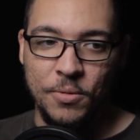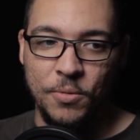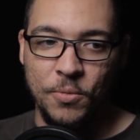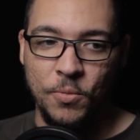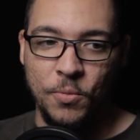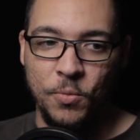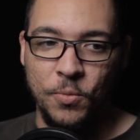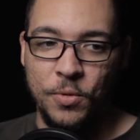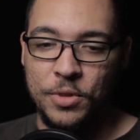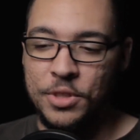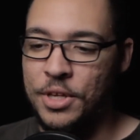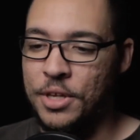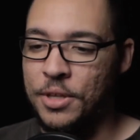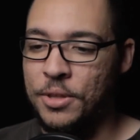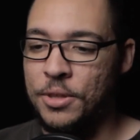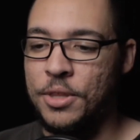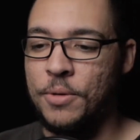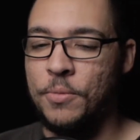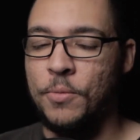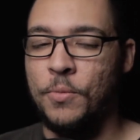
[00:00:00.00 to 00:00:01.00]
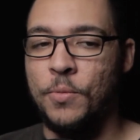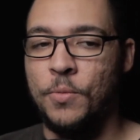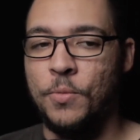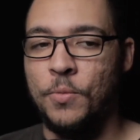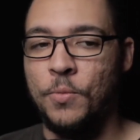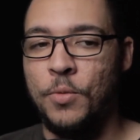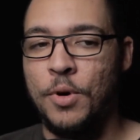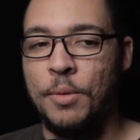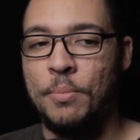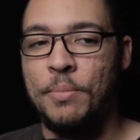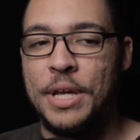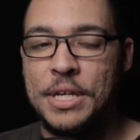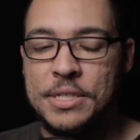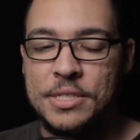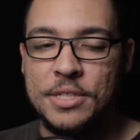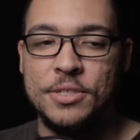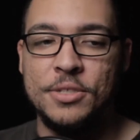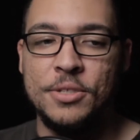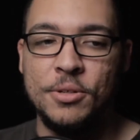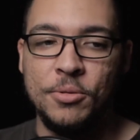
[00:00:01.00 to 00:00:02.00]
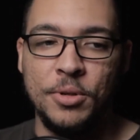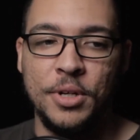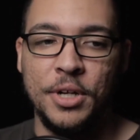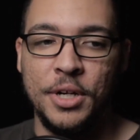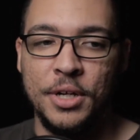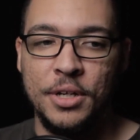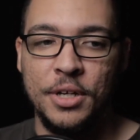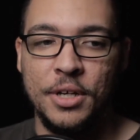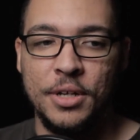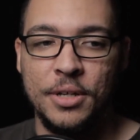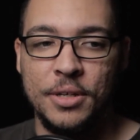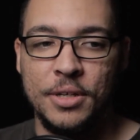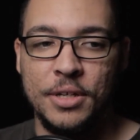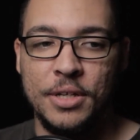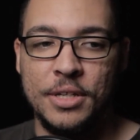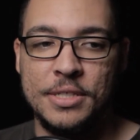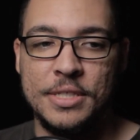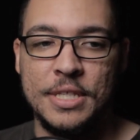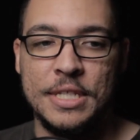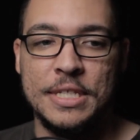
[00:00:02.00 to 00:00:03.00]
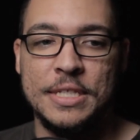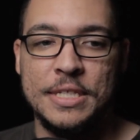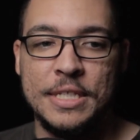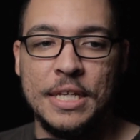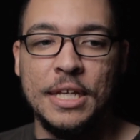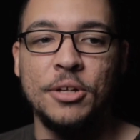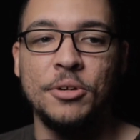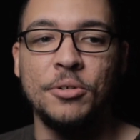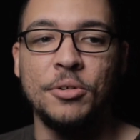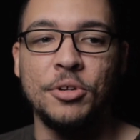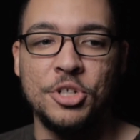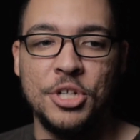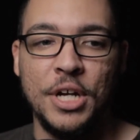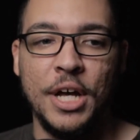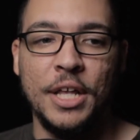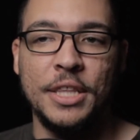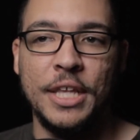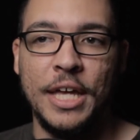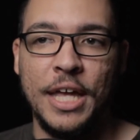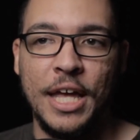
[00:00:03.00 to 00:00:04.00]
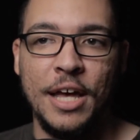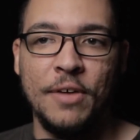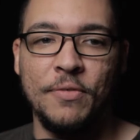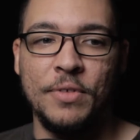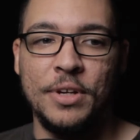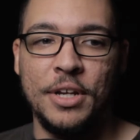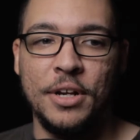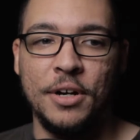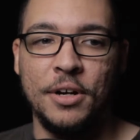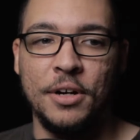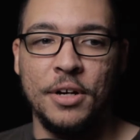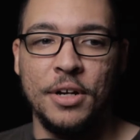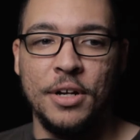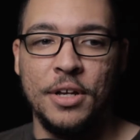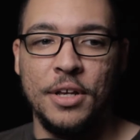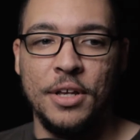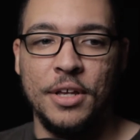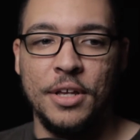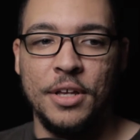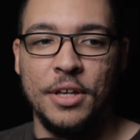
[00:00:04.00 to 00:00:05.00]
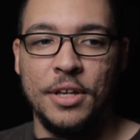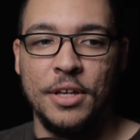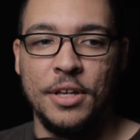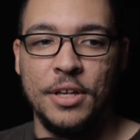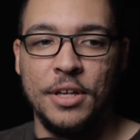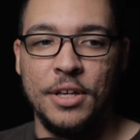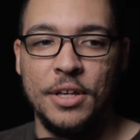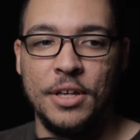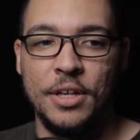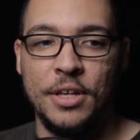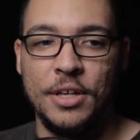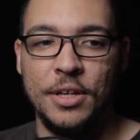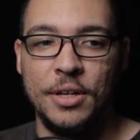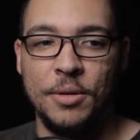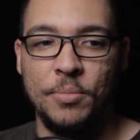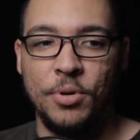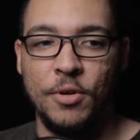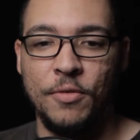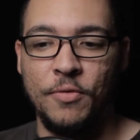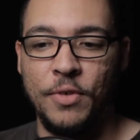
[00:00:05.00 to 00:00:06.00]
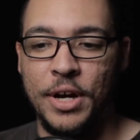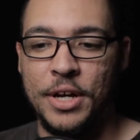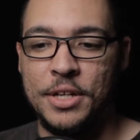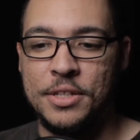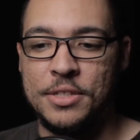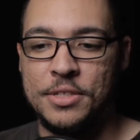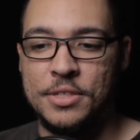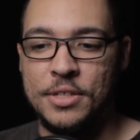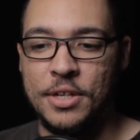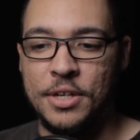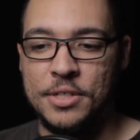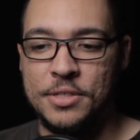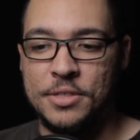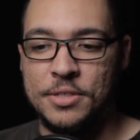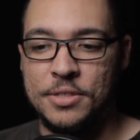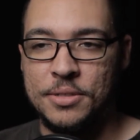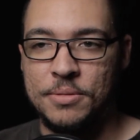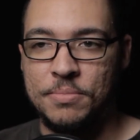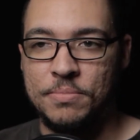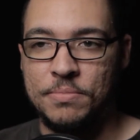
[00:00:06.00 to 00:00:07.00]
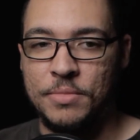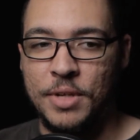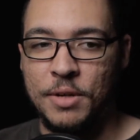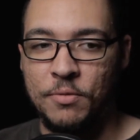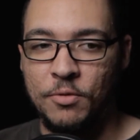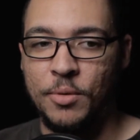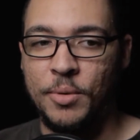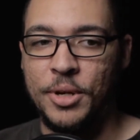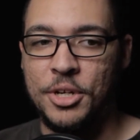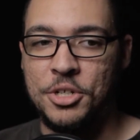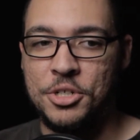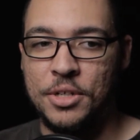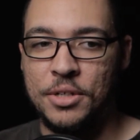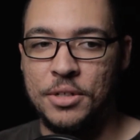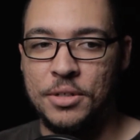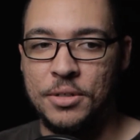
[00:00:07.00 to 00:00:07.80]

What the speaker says: What makes it so good is the single shot they have in here provides us information,